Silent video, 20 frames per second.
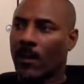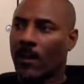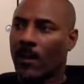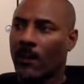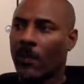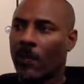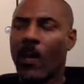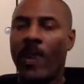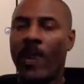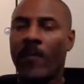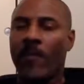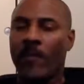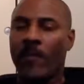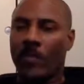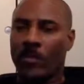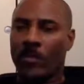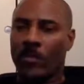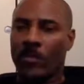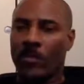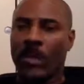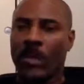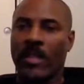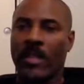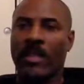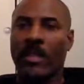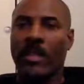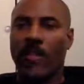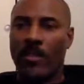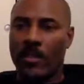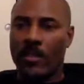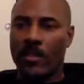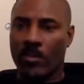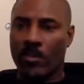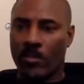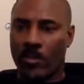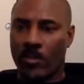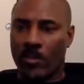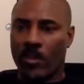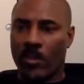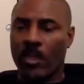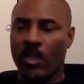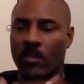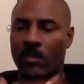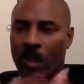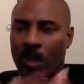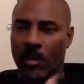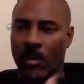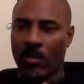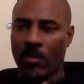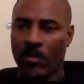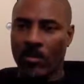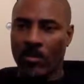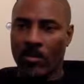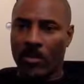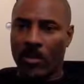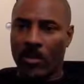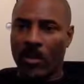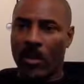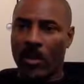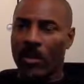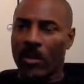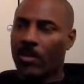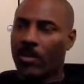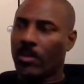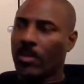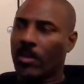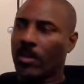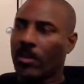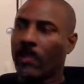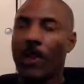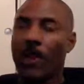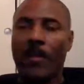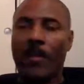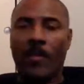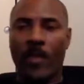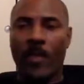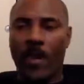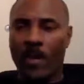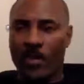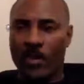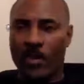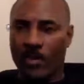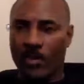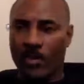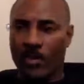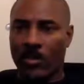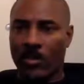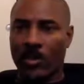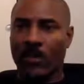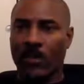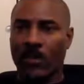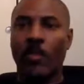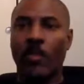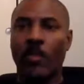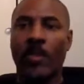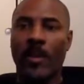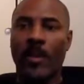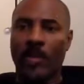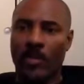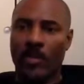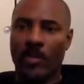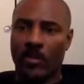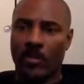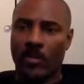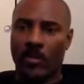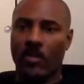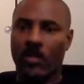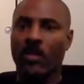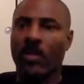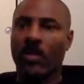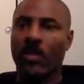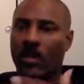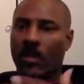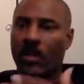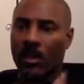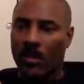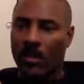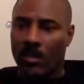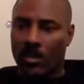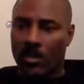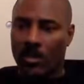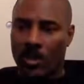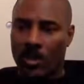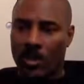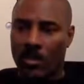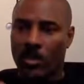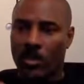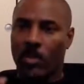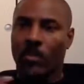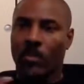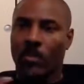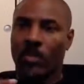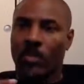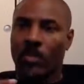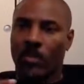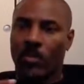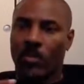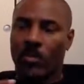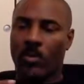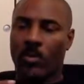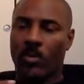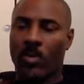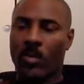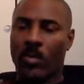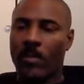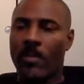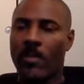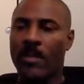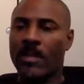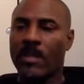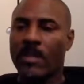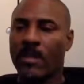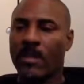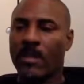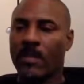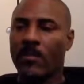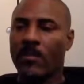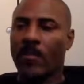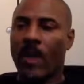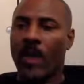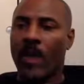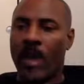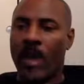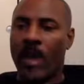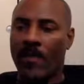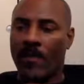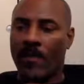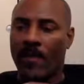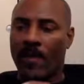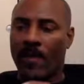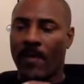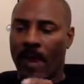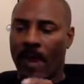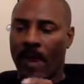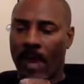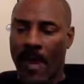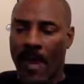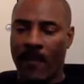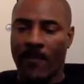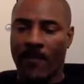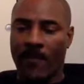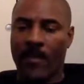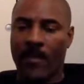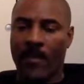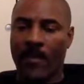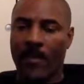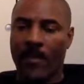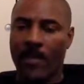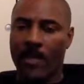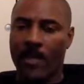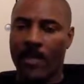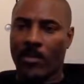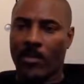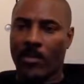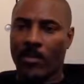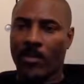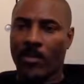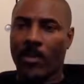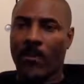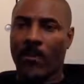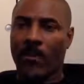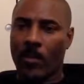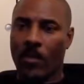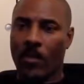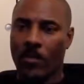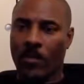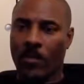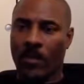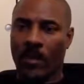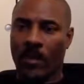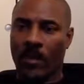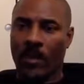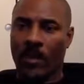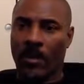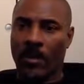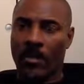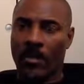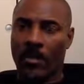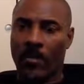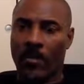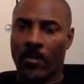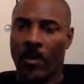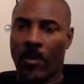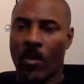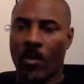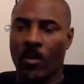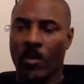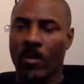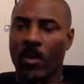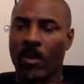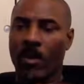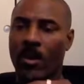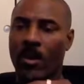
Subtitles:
red fruit juice like cherry juice. That's what I use. You can get pomegranate juice, blueberry juice. Those are juices you can use, and you mix that to a half cup mixture, fourth of coconut water,